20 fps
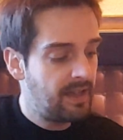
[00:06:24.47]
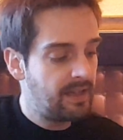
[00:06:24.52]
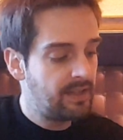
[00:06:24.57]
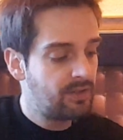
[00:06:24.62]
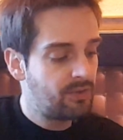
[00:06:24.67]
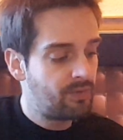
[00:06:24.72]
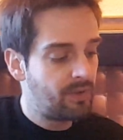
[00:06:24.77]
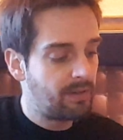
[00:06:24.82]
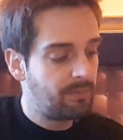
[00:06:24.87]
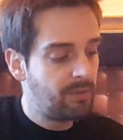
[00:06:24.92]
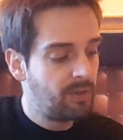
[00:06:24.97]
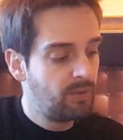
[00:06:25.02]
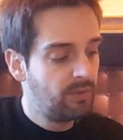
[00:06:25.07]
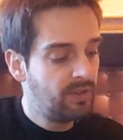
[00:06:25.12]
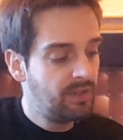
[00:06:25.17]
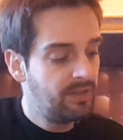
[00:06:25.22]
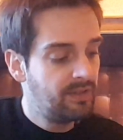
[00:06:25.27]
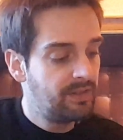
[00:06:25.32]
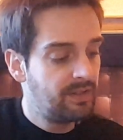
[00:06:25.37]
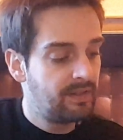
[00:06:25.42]
A string
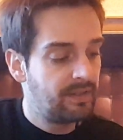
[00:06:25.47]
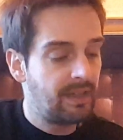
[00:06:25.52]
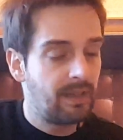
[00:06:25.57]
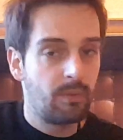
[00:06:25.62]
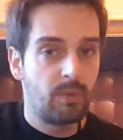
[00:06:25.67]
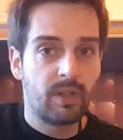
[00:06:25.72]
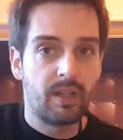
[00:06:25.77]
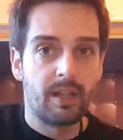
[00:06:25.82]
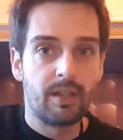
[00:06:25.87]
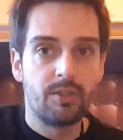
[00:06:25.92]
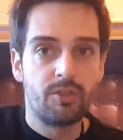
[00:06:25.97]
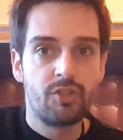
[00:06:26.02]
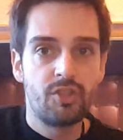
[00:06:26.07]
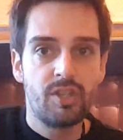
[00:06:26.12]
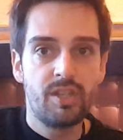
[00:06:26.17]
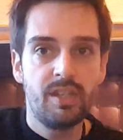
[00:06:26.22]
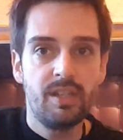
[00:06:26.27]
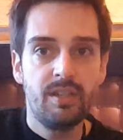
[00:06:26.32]
muted, then we got G,